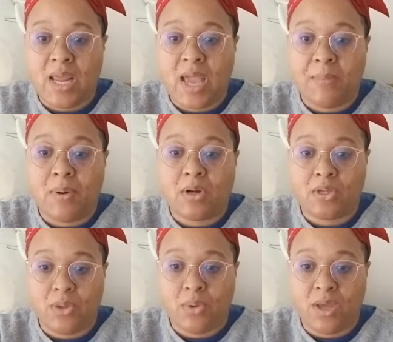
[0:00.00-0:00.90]
a
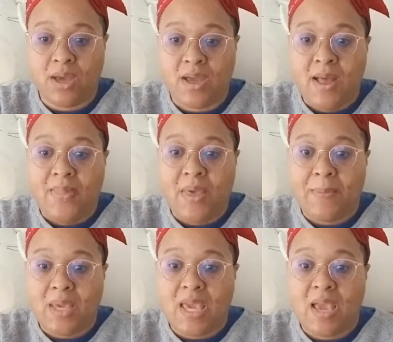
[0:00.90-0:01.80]
persona
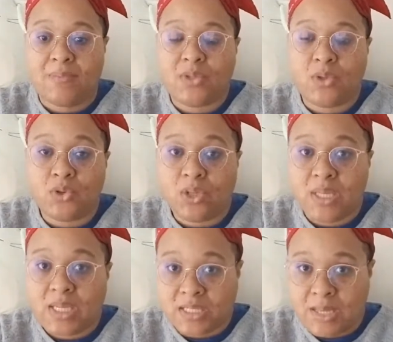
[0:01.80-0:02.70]
that became
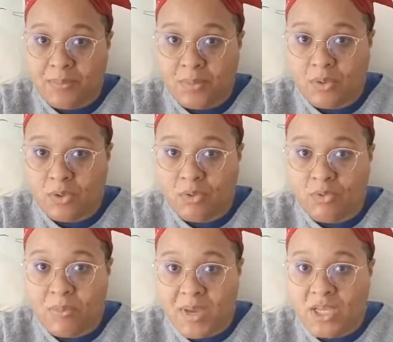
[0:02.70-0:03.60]
socially acceptable
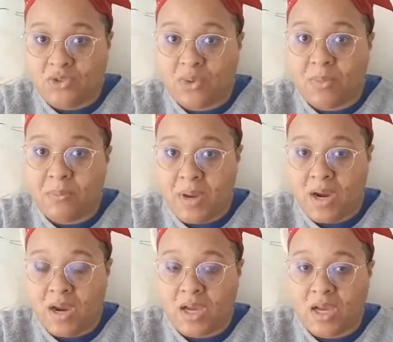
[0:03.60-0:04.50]
for mainstream
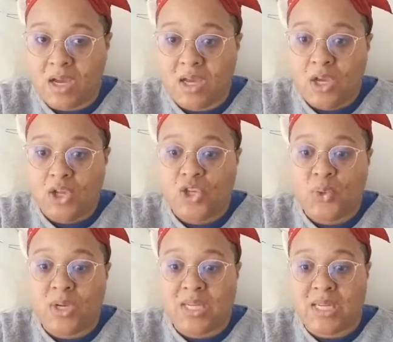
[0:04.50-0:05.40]
America
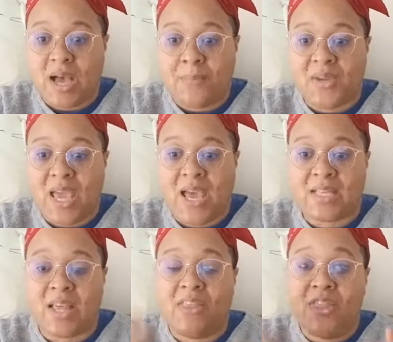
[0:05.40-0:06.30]
to adopt
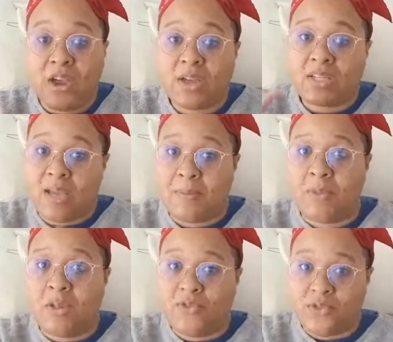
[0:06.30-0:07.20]
as their
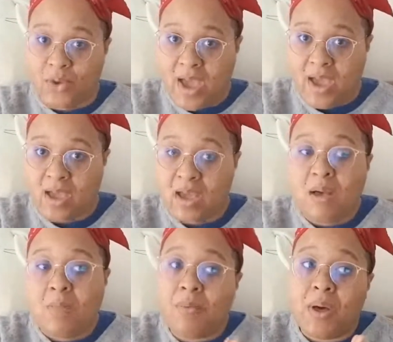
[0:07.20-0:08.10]
example of drag.
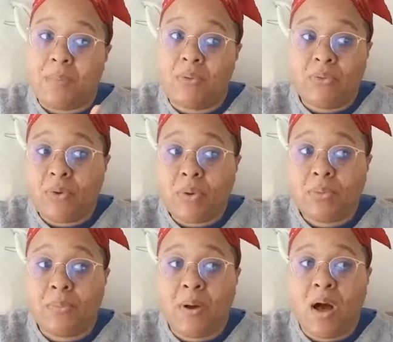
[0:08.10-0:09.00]
But before
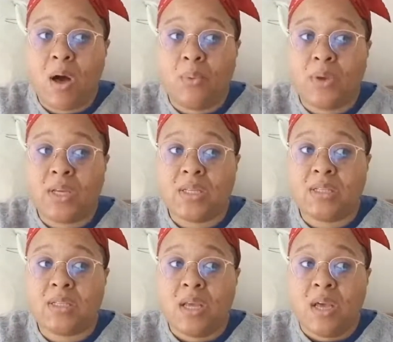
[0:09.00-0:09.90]
RuPaul
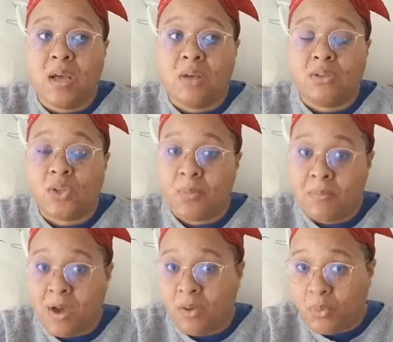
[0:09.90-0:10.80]
was
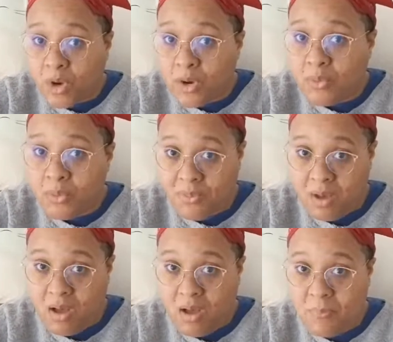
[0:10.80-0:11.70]
Supermodel Work
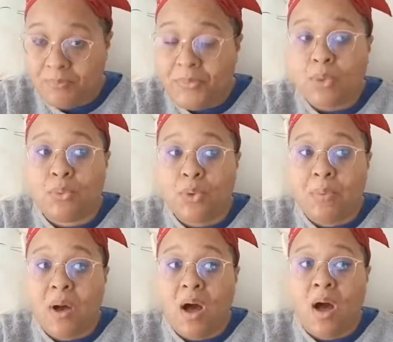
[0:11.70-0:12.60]
RuPaul,
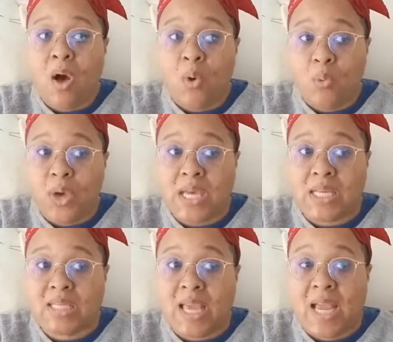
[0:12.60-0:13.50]
RuPaul
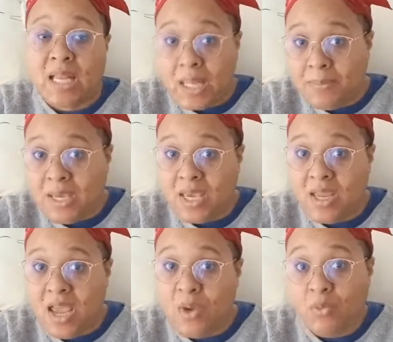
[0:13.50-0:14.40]
was a club
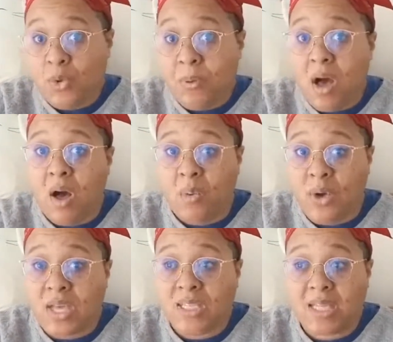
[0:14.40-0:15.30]
kid, and RuPaul
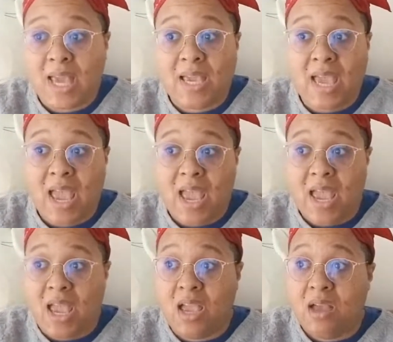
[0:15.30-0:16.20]
was like
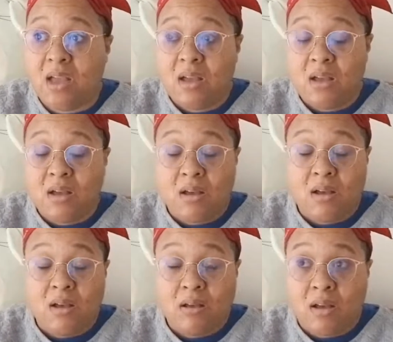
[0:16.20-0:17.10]
a
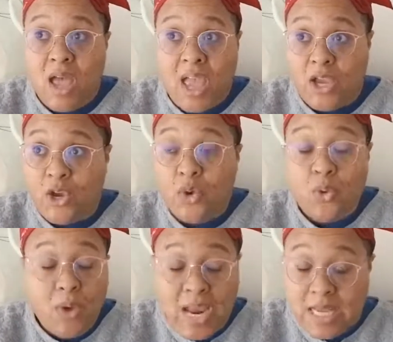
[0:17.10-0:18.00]

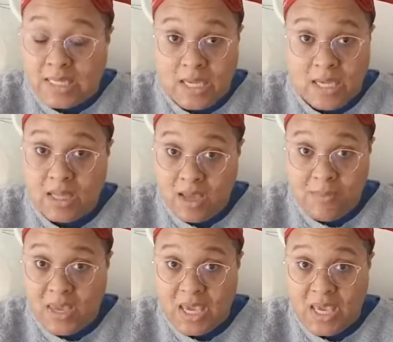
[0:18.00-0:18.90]
crazy
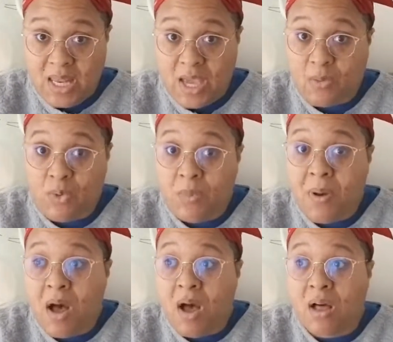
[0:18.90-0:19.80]
club kid. Like
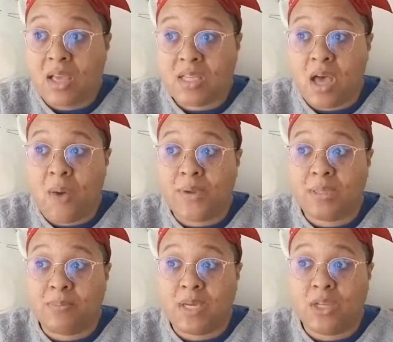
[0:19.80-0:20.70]
RuPaul has
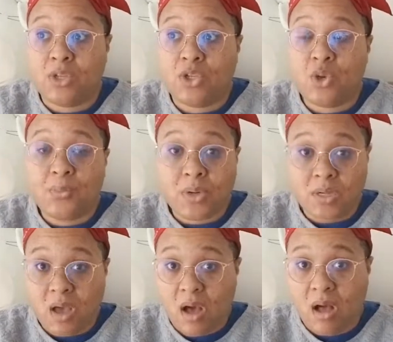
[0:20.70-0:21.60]
always been super
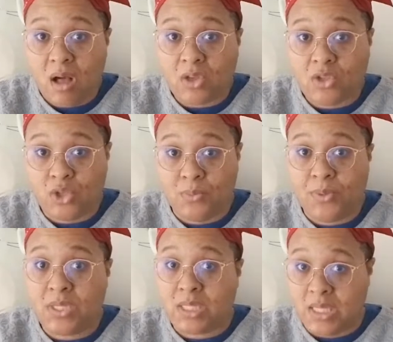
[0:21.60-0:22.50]
tall,
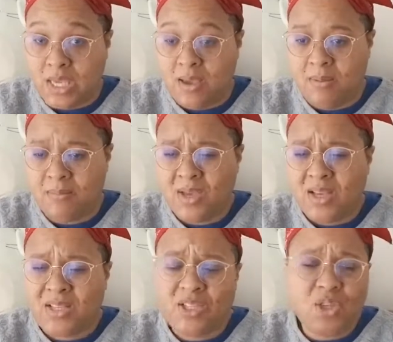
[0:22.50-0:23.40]
super slim,
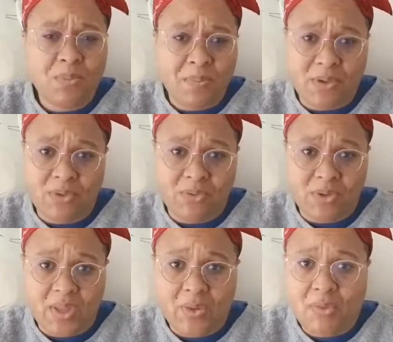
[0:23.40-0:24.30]
super
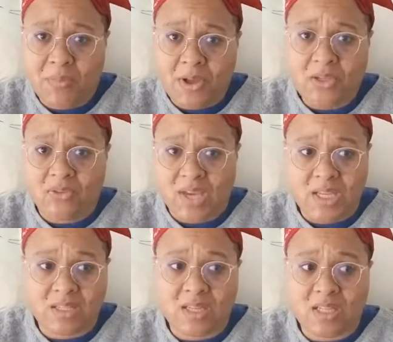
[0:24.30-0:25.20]
beautiful. Like RuPaul's
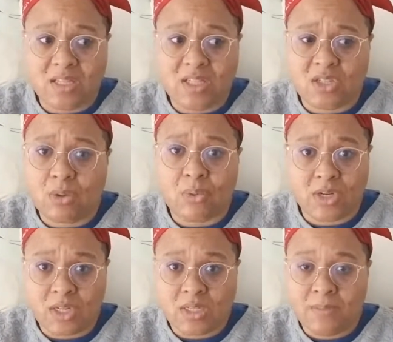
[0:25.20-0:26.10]
face is just
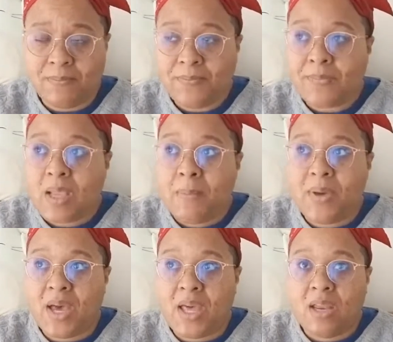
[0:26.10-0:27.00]
gorgeous.
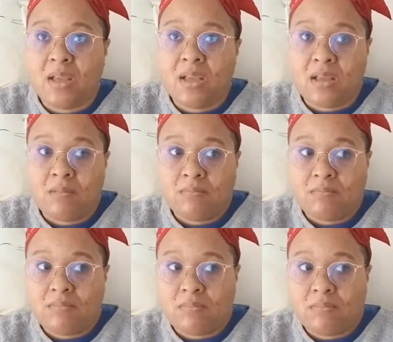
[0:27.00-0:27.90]
But
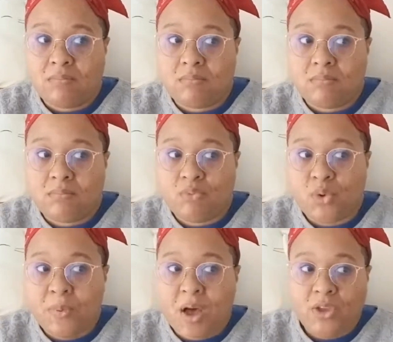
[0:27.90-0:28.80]

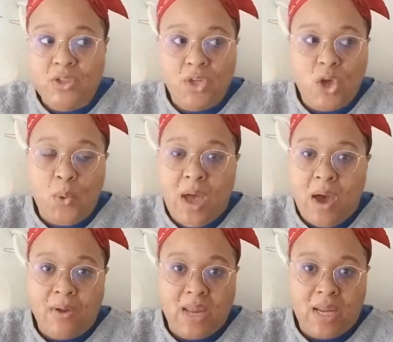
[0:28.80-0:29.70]
RuPaul used to go
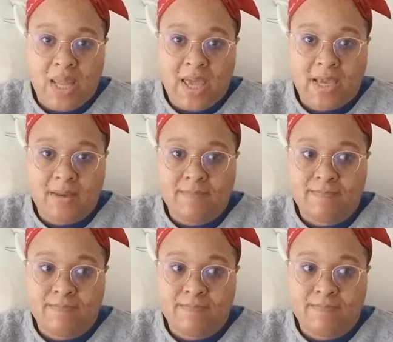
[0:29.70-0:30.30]
out in like